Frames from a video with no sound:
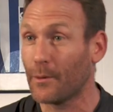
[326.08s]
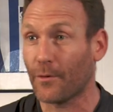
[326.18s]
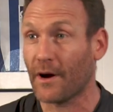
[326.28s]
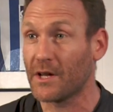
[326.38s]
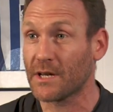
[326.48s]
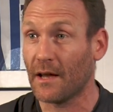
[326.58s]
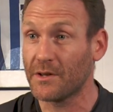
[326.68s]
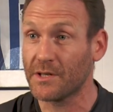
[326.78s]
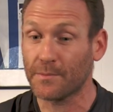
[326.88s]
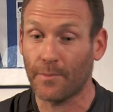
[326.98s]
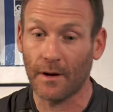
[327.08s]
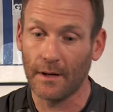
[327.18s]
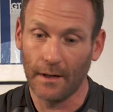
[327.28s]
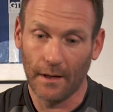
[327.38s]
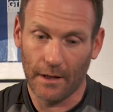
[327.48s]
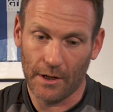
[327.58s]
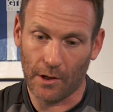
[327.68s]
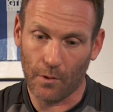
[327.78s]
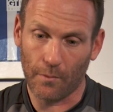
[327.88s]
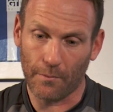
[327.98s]
They were great challenges. But, you
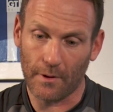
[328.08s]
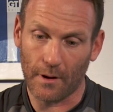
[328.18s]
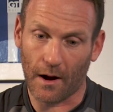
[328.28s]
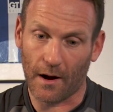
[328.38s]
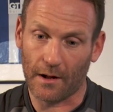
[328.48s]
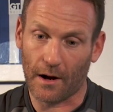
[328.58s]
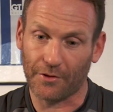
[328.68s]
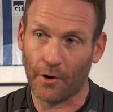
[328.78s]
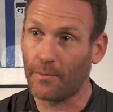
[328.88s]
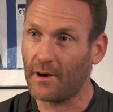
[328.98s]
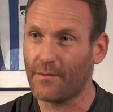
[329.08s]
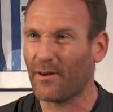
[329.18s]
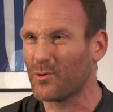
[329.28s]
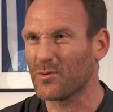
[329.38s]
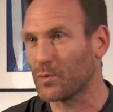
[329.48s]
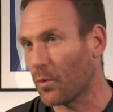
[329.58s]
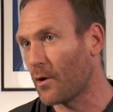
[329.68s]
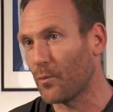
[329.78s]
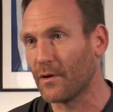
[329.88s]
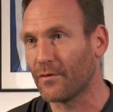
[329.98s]
know, I don't believe I always
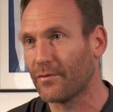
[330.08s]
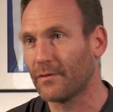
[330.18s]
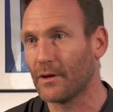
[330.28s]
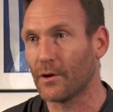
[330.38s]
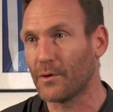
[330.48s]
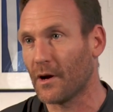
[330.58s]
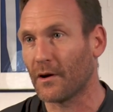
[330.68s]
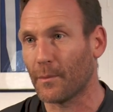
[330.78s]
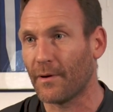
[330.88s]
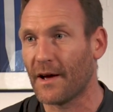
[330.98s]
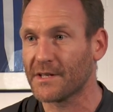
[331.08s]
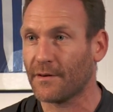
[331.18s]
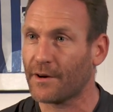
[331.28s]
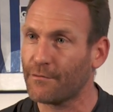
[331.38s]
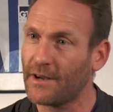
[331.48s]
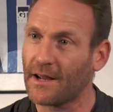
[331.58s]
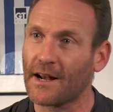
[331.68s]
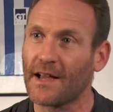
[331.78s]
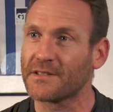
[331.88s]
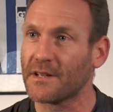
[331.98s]
work with, you know, younger players. I've had a really
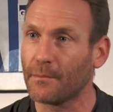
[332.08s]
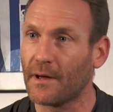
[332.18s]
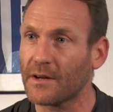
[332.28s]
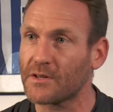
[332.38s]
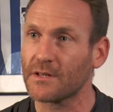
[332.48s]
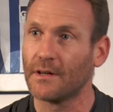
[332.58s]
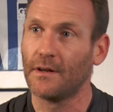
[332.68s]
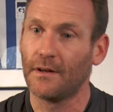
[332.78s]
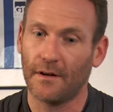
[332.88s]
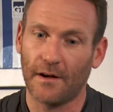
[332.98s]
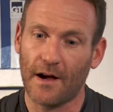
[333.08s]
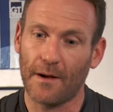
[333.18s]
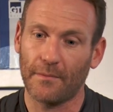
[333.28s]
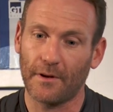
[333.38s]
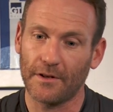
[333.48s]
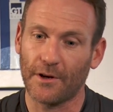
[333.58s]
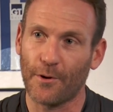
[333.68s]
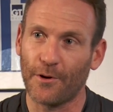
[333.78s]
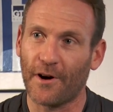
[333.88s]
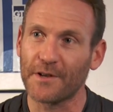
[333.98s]
eclectic mix, you know,
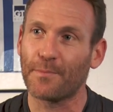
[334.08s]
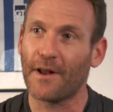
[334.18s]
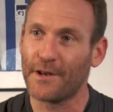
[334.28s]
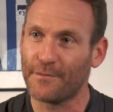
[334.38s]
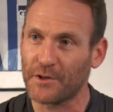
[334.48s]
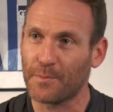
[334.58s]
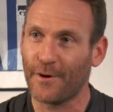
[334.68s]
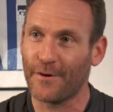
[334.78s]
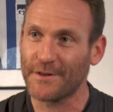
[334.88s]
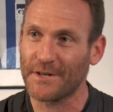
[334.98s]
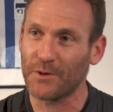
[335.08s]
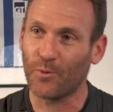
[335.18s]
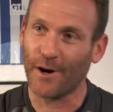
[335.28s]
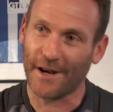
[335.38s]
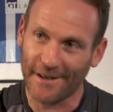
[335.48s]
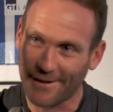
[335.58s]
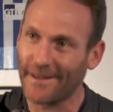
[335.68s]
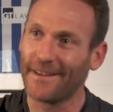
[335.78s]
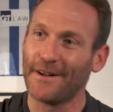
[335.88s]
a nice blend of experiences working at